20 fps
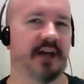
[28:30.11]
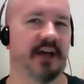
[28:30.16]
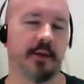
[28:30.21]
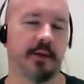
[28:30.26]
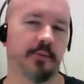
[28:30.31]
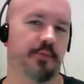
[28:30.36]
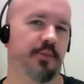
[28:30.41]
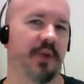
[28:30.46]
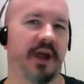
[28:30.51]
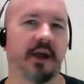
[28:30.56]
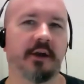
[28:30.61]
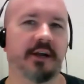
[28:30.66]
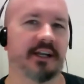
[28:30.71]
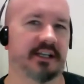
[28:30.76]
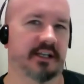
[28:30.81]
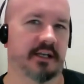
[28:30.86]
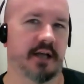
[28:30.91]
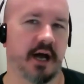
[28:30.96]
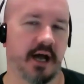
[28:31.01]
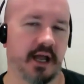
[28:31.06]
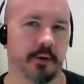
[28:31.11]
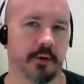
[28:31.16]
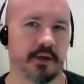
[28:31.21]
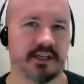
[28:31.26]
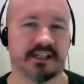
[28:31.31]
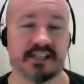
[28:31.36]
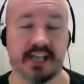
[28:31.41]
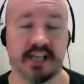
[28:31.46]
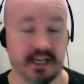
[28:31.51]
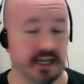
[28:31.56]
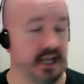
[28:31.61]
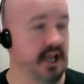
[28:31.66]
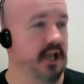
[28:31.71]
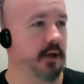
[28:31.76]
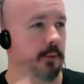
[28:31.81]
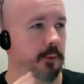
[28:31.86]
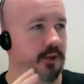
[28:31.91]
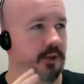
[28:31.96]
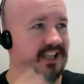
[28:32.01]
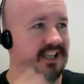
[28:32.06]
I'm buried in iOS 8.
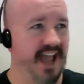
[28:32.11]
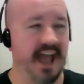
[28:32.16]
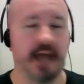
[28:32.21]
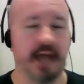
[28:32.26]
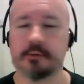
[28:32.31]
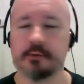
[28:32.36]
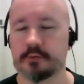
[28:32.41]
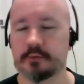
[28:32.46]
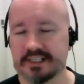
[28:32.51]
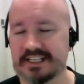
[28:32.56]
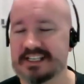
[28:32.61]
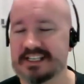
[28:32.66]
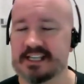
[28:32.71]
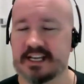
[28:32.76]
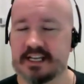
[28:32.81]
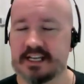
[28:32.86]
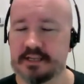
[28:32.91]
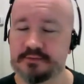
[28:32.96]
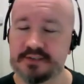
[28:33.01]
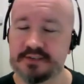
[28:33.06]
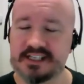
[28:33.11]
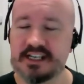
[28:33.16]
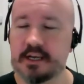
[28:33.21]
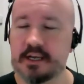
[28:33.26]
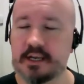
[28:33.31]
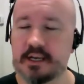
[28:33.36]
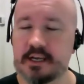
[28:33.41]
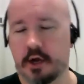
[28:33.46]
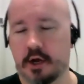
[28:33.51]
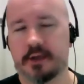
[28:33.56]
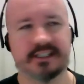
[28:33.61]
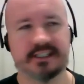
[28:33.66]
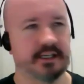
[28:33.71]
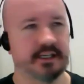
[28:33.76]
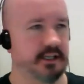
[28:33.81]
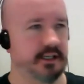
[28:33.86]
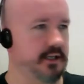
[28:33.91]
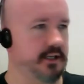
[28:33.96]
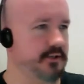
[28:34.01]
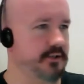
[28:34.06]
We can't release any video
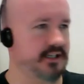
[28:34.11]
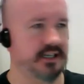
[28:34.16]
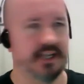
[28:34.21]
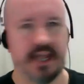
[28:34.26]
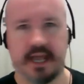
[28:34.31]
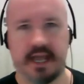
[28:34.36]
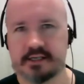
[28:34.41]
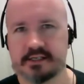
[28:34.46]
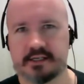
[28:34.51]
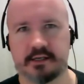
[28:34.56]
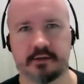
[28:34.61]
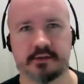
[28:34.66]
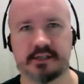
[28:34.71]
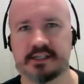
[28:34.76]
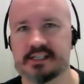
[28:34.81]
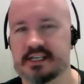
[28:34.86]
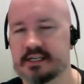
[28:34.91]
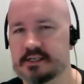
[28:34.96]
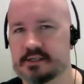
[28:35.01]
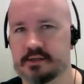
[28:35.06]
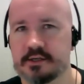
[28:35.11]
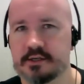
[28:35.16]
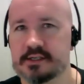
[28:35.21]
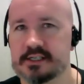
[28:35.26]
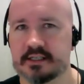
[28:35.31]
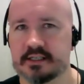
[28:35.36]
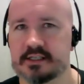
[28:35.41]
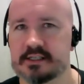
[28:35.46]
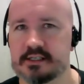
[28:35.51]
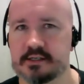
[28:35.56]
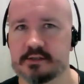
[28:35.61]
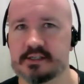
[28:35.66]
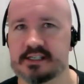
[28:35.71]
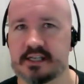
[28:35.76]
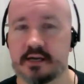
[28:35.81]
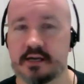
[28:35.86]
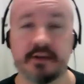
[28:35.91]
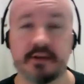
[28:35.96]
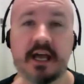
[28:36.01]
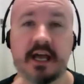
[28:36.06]
content using Xcode 6 or using this new
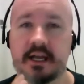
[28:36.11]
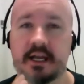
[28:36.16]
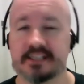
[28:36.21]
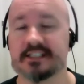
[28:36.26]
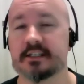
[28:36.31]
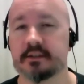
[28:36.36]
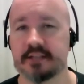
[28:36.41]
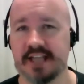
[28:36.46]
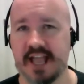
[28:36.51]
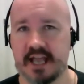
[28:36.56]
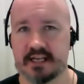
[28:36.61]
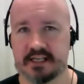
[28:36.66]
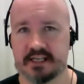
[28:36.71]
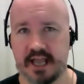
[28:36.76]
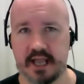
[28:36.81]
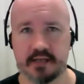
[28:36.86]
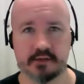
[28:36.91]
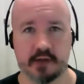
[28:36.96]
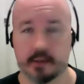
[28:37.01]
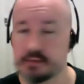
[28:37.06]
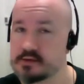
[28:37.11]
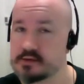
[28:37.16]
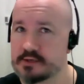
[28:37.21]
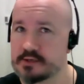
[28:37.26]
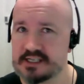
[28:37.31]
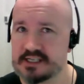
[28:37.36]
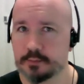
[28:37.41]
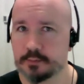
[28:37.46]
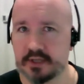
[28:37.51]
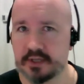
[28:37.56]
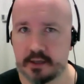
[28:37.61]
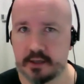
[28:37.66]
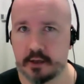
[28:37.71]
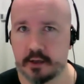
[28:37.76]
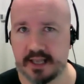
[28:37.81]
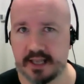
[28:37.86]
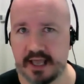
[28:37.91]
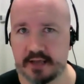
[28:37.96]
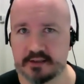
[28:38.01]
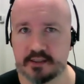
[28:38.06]
stuff until the NDA drops. We're simply not
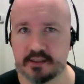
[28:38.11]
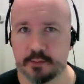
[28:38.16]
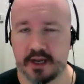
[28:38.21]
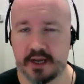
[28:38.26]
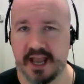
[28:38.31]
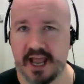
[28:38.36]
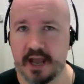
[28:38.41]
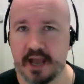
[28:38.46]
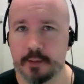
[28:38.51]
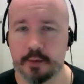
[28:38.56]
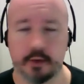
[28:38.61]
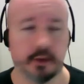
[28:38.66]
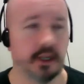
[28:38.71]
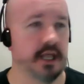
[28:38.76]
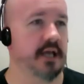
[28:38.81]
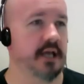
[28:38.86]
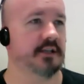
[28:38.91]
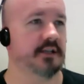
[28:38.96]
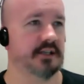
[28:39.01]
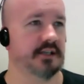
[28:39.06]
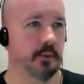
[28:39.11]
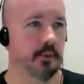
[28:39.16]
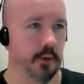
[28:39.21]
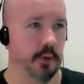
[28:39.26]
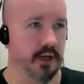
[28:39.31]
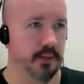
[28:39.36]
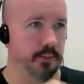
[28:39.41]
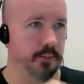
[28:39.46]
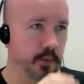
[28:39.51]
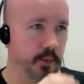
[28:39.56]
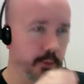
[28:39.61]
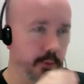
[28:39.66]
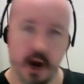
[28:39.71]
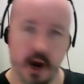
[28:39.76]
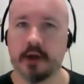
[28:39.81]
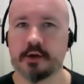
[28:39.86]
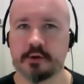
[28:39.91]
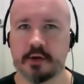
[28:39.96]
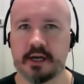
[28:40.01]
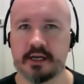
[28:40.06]
allowed to by Apple. But we
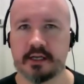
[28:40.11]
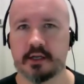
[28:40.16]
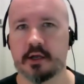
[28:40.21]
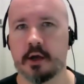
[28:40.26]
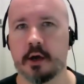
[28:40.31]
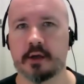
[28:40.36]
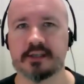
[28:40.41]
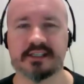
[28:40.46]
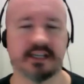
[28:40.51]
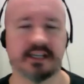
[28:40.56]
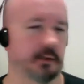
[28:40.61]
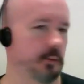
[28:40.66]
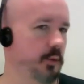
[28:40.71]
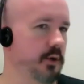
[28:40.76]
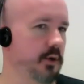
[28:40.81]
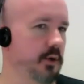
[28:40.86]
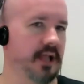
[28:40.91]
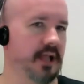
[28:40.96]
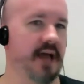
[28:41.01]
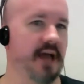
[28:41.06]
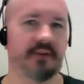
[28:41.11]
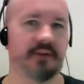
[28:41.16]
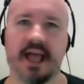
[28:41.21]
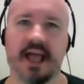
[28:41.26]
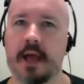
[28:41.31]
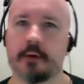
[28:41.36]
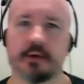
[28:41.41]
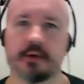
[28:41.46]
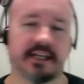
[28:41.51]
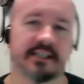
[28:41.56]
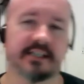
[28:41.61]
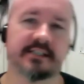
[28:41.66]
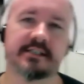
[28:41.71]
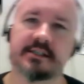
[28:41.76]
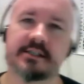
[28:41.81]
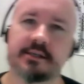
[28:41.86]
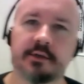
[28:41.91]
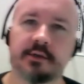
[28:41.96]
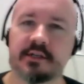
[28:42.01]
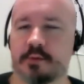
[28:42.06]
are creating content, and we will have it out as
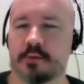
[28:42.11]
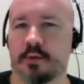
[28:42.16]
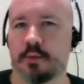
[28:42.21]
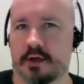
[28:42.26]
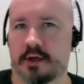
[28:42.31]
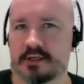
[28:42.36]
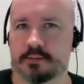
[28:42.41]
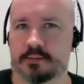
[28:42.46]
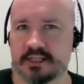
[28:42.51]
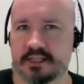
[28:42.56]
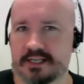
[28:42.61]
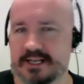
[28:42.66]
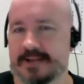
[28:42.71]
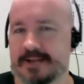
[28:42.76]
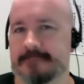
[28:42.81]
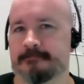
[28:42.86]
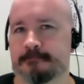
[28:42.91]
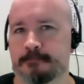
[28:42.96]
soon as we possibly can.